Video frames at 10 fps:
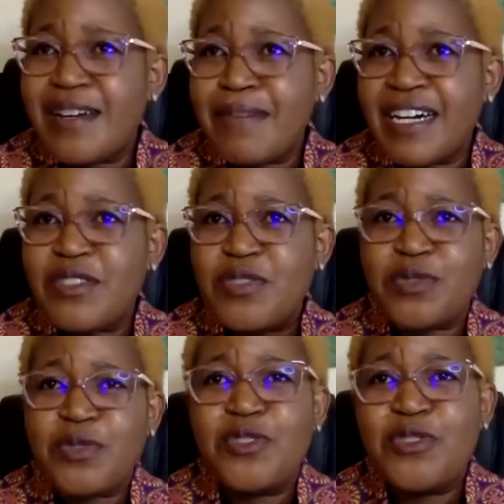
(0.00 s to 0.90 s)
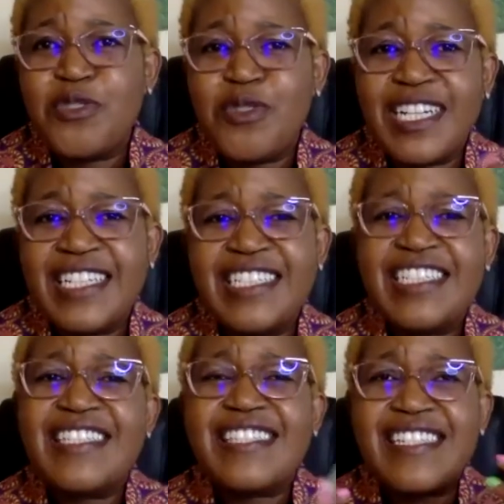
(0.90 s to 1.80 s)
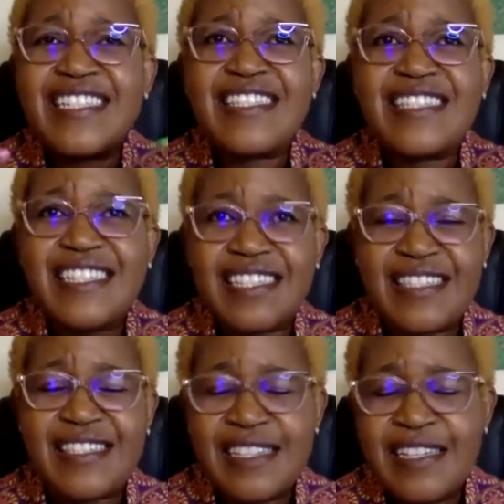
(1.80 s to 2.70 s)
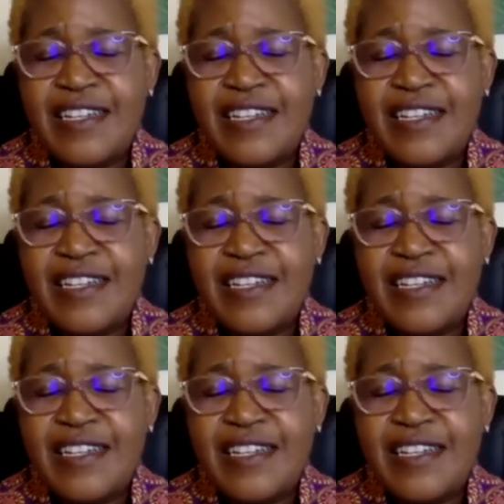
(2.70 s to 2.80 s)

time I saw you, your energy says this.